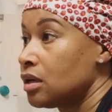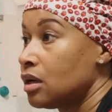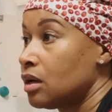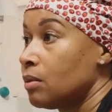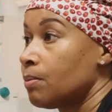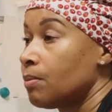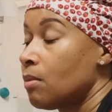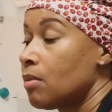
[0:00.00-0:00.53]

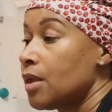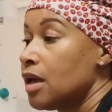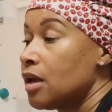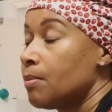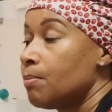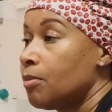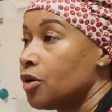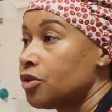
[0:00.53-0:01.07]
Um,
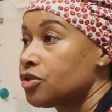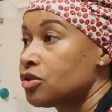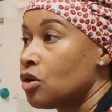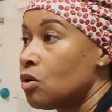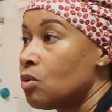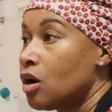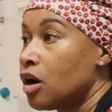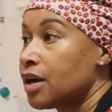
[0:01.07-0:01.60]
most
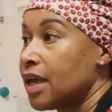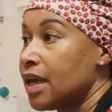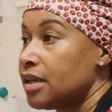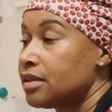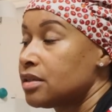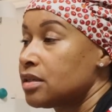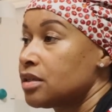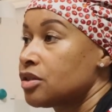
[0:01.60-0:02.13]
OR
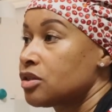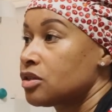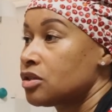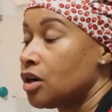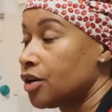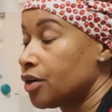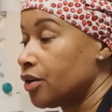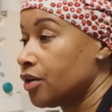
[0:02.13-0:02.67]
cases
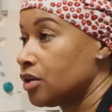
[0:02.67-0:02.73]
start